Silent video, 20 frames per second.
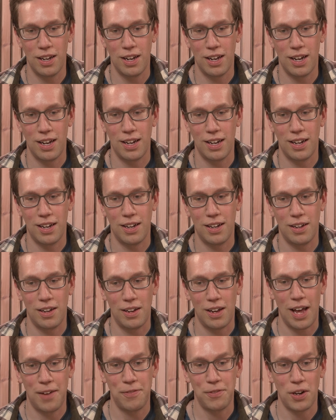uh,
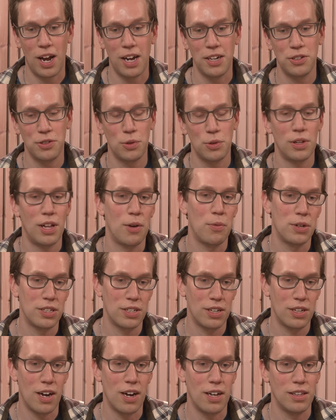after high school i went to
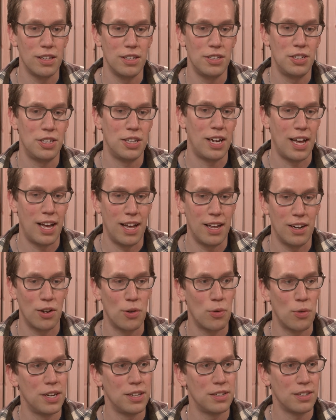college at
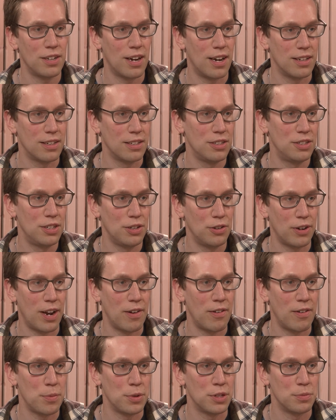aquinas college in grand
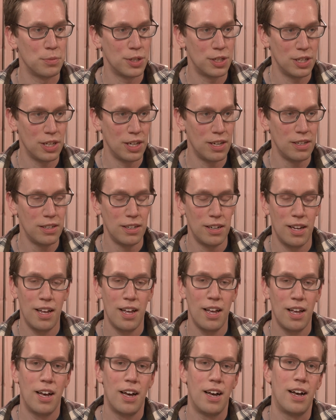rapids michigan
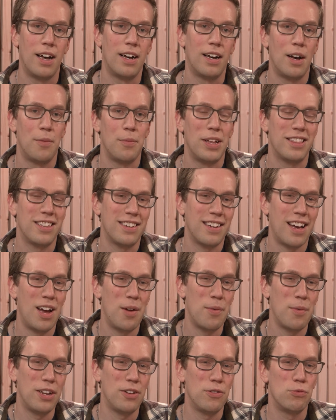um, at the time
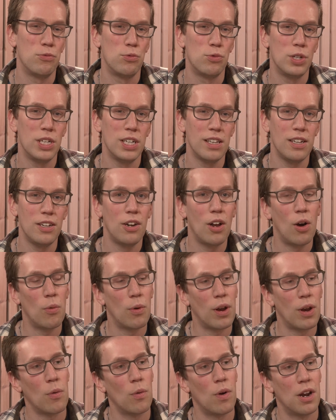i didn't really know
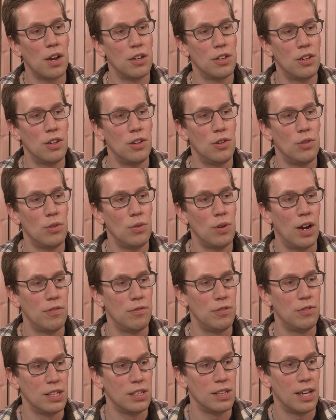what i wanted to do i
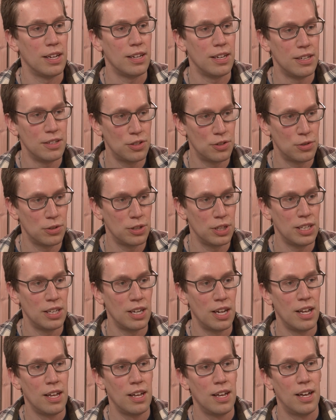really like history
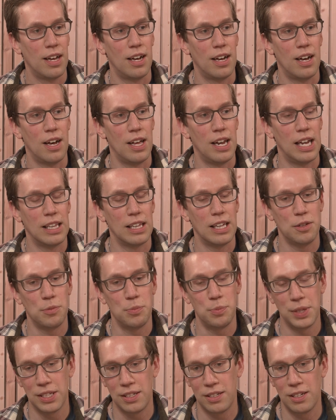uh, and I liked
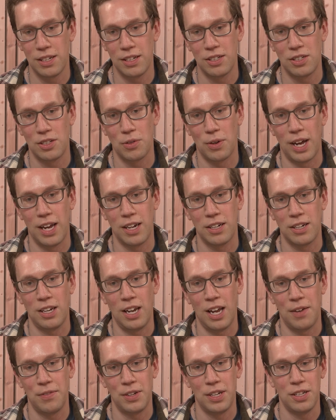business, so I actually
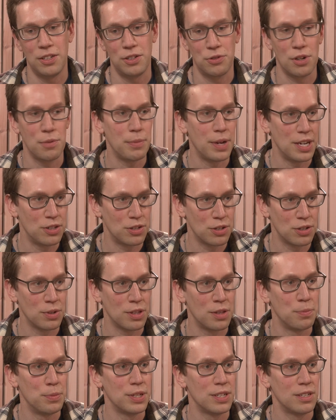have a history major
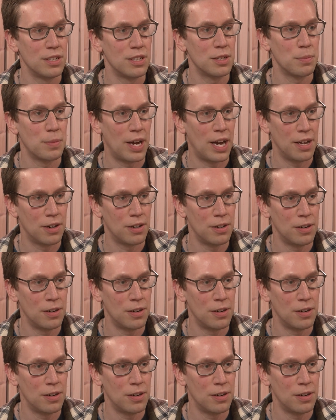with a business minor.